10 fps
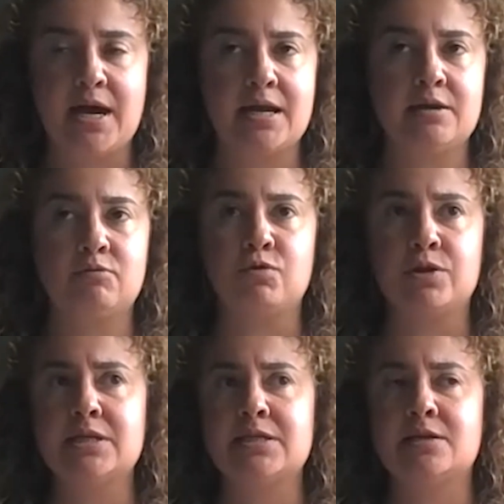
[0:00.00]
and it
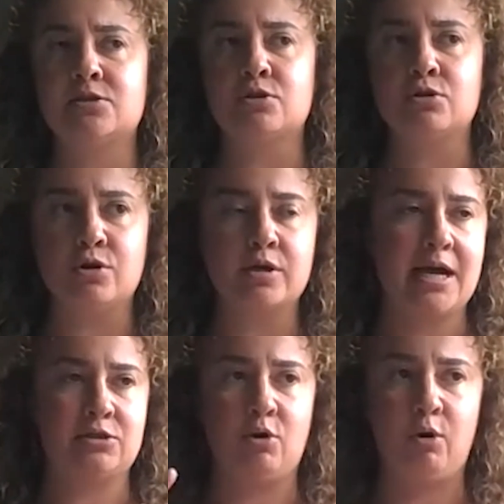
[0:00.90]
really takes a look
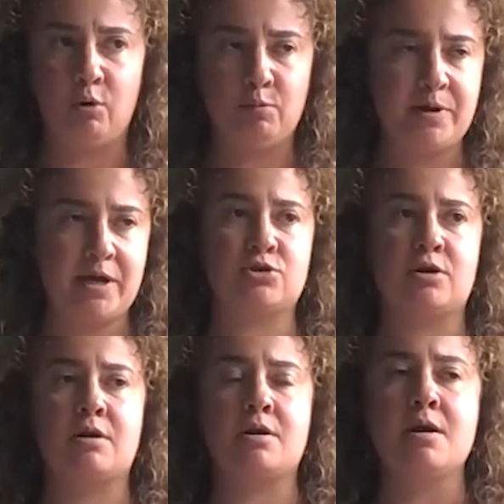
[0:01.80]
at the whole
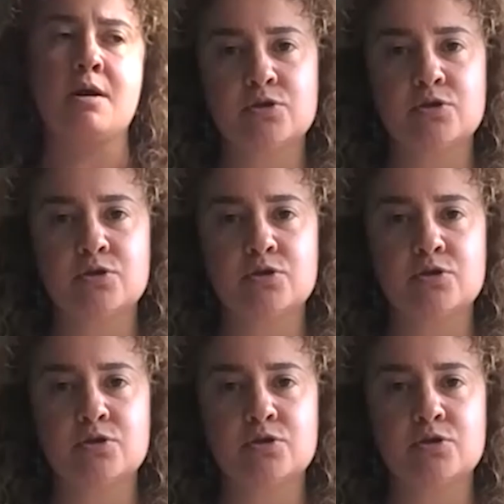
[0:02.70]
picture.